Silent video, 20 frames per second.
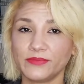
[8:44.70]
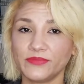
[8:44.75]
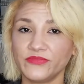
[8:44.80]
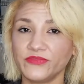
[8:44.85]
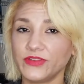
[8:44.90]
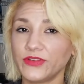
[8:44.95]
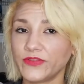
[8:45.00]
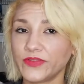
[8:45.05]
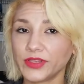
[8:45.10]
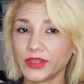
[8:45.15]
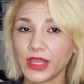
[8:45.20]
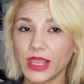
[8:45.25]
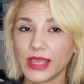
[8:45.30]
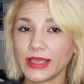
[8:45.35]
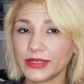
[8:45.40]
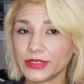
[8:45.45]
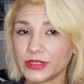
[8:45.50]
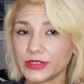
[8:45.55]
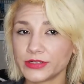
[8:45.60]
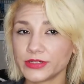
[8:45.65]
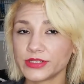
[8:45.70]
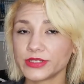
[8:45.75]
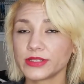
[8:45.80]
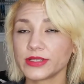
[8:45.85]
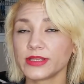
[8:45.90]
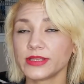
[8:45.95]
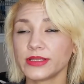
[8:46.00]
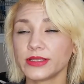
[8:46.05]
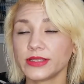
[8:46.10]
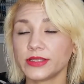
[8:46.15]
Vivid liners
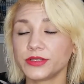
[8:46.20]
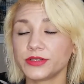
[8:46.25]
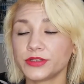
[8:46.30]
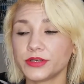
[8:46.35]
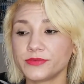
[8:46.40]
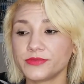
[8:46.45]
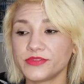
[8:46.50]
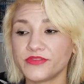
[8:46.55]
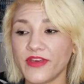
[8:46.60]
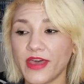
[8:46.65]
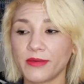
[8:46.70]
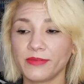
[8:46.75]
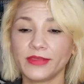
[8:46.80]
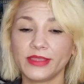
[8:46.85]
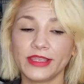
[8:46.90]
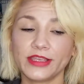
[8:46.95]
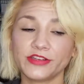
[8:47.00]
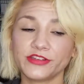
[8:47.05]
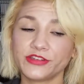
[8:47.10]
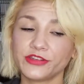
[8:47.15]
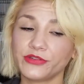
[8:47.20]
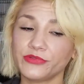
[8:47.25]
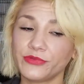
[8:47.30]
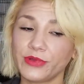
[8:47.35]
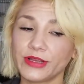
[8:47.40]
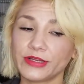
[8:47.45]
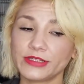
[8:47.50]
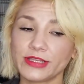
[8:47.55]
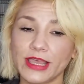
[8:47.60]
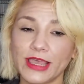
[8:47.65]
in terms of application,
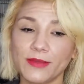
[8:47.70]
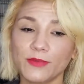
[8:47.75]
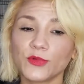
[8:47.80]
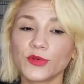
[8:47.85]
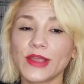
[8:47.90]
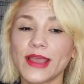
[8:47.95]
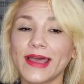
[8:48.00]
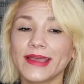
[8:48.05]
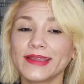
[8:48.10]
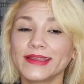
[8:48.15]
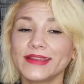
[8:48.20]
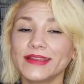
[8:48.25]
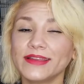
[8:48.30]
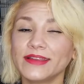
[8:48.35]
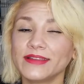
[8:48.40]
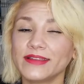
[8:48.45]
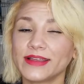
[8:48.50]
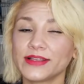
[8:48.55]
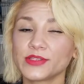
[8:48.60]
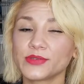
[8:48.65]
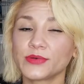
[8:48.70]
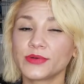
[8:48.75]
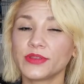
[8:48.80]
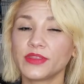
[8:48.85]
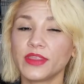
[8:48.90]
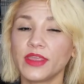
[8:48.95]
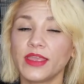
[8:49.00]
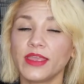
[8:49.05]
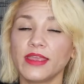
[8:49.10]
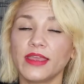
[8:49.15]
wear time, cracking, that sort of
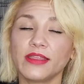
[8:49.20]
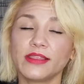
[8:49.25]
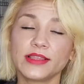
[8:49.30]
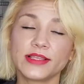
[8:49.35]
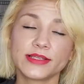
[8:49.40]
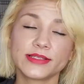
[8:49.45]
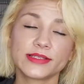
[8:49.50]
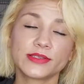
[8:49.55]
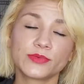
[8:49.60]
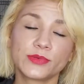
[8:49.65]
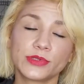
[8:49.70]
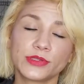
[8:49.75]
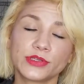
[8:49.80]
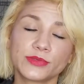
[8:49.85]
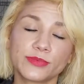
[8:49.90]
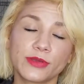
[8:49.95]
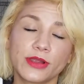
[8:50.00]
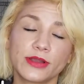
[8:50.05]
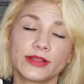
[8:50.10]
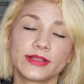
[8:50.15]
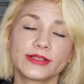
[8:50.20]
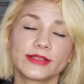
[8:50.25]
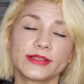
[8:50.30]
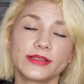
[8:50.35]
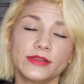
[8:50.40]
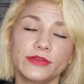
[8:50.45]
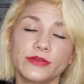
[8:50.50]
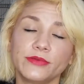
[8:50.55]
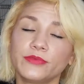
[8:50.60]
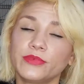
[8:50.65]
thing. And this is one of those products
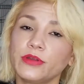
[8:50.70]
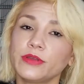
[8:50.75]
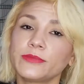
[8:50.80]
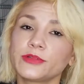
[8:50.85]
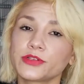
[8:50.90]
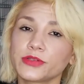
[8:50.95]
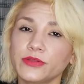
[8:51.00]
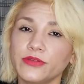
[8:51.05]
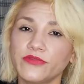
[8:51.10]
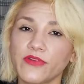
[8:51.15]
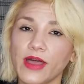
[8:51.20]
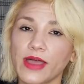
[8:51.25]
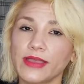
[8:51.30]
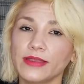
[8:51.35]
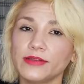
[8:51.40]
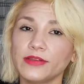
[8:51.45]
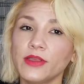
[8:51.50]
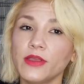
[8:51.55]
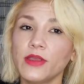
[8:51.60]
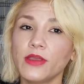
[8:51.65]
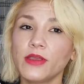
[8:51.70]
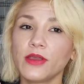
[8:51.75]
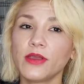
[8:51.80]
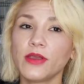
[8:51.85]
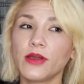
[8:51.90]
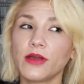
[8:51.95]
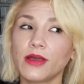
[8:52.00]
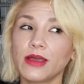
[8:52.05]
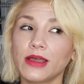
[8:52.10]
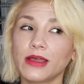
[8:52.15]
that you can pretty much only find
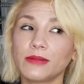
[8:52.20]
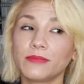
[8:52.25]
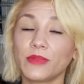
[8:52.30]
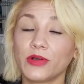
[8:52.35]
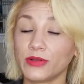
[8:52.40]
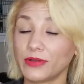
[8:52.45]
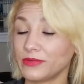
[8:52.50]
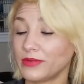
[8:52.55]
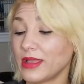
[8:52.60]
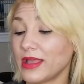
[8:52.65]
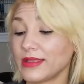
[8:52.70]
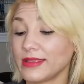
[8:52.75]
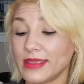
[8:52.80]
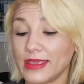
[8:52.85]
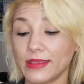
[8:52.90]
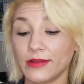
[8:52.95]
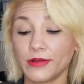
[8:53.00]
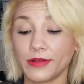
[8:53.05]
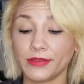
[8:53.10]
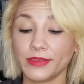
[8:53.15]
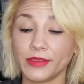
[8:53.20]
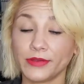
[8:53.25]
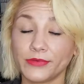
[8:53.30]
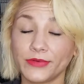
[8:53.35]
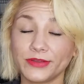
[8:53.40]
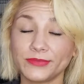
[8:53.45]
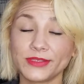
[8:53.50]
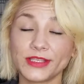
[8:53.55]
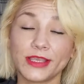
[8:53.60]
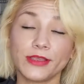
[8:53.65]
again on their
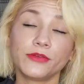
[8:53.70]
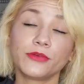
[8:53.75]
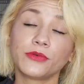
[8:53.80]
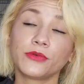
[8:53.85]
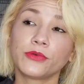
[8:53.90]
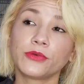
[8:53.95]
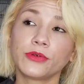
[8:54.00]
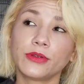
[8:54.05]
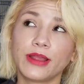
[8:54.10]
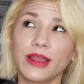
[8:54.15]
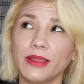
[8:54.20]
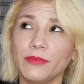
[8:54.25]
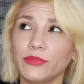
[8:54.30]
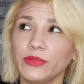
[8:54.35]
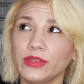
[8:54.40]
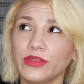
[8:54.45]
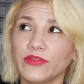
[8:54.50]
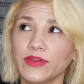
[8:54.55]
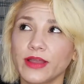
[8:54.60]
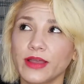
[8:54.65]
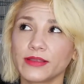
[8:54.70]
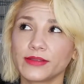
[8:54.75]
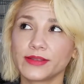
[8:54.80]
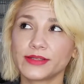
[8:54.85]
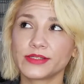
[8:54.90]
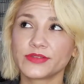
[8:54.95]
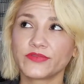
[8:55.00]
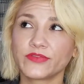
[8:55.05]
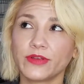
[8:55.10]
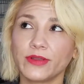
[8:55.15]
website, or I believe I got
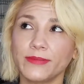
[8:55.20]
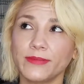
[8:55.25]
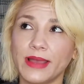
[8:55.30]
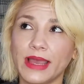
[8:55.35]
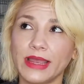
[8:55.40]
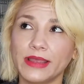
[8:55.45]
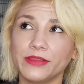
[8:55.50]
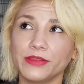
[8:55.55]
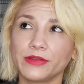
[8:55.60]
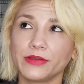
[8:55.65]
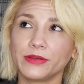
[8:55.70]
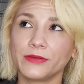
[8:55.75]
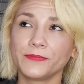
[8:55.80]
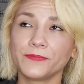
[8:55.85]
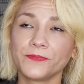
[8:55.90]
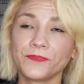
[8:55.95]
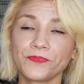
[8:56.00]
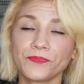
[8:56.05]
this from either